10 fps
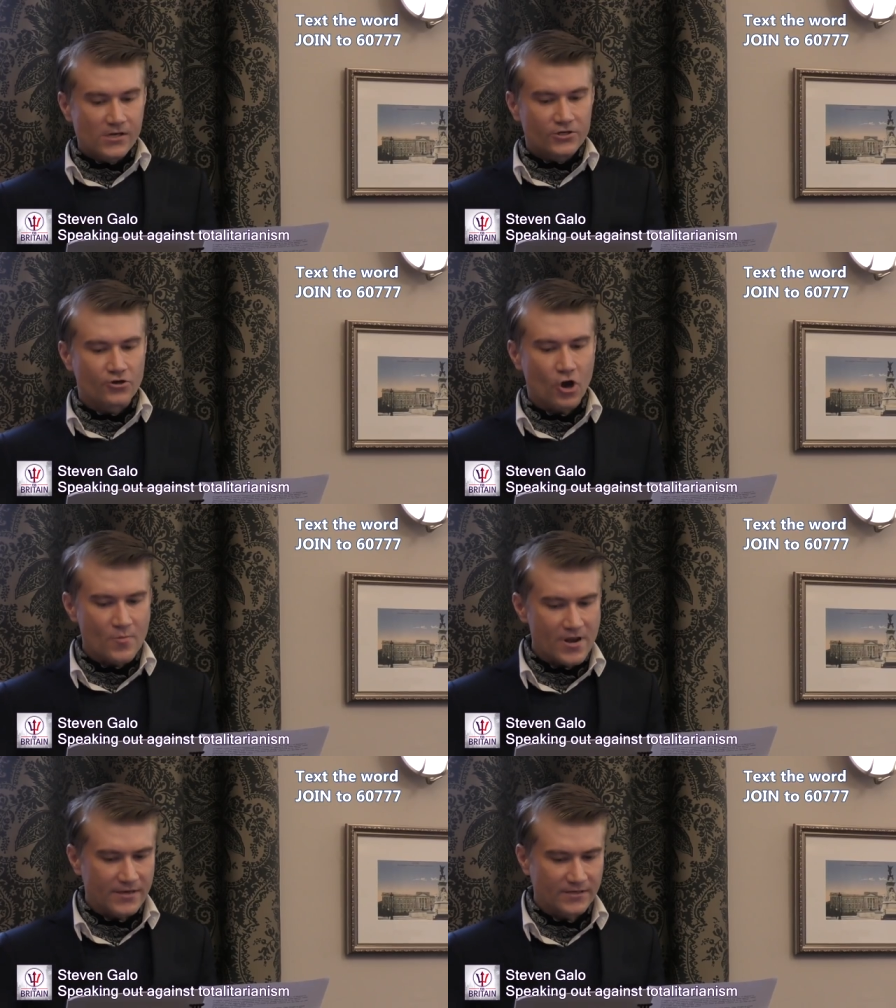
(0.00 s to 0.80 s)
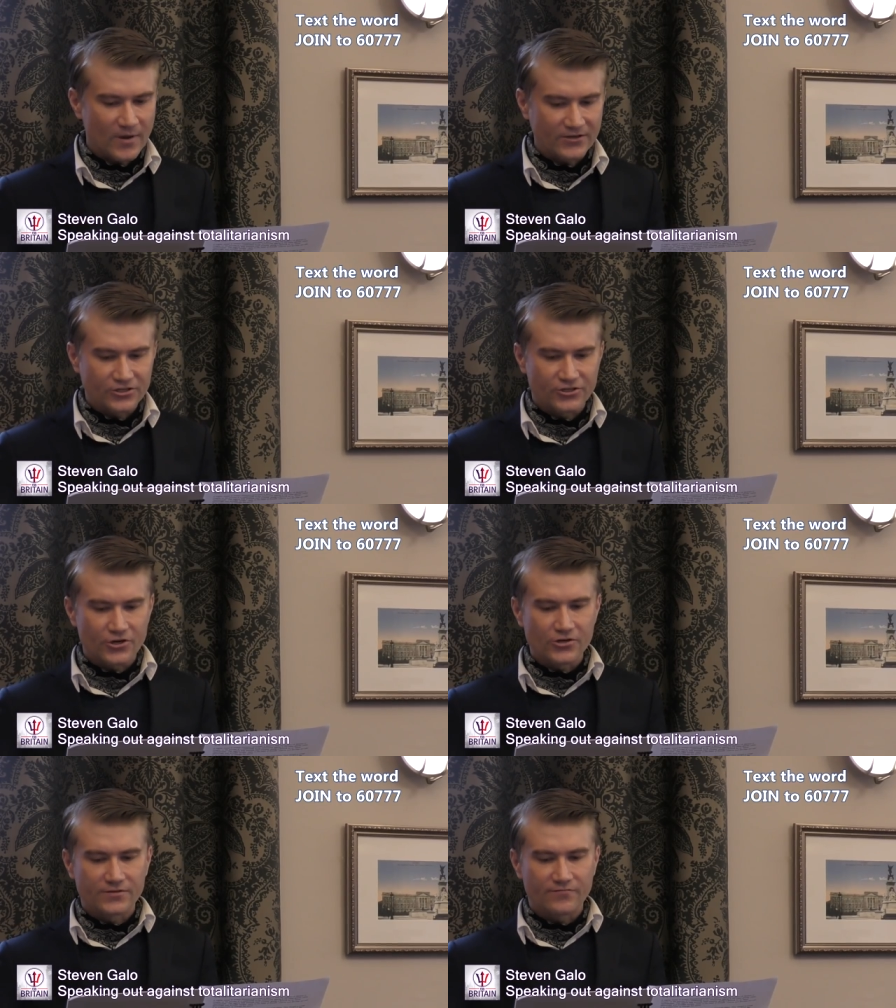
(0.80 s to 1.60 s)
The communist
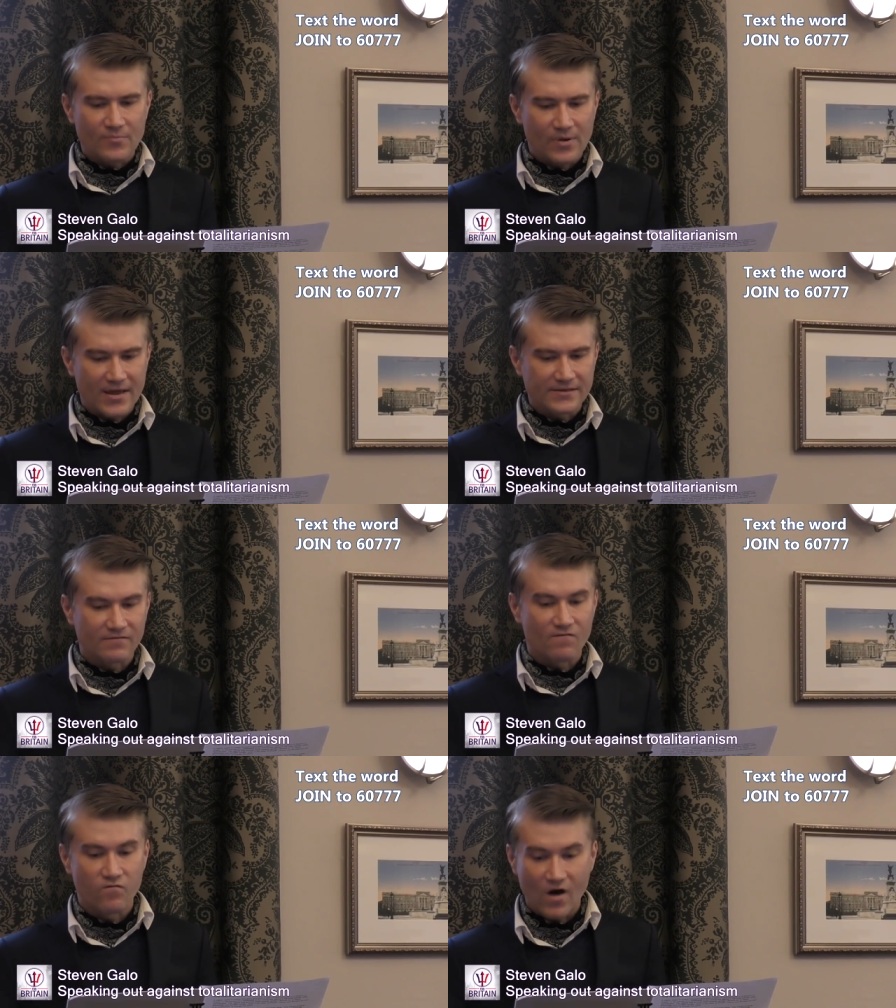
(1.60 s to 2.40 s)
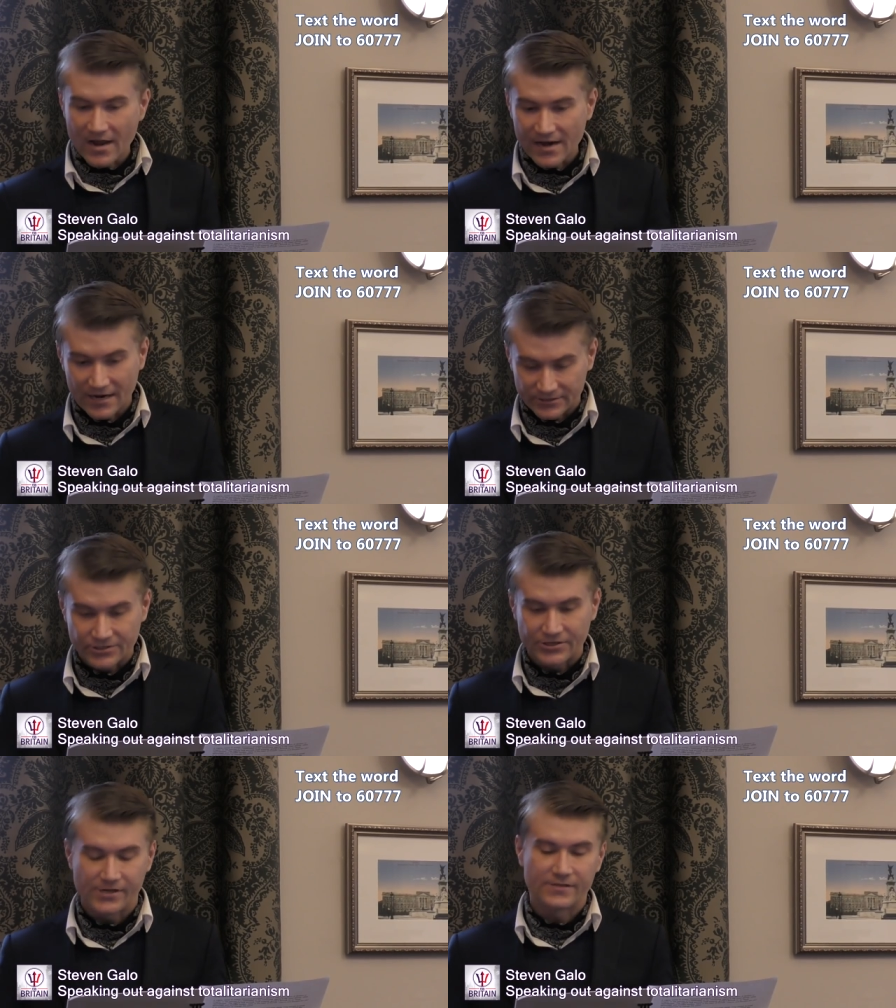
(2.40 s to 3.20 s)
attitudes replaced violent
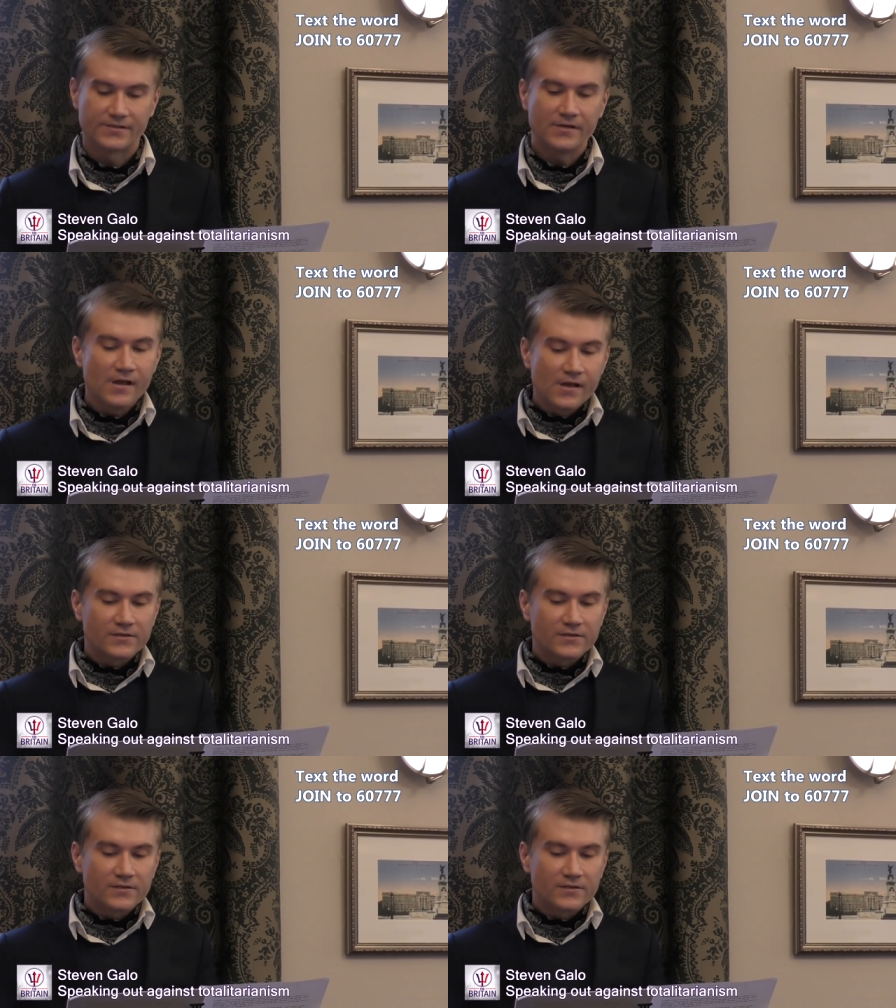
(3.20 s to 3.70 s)
attitudes.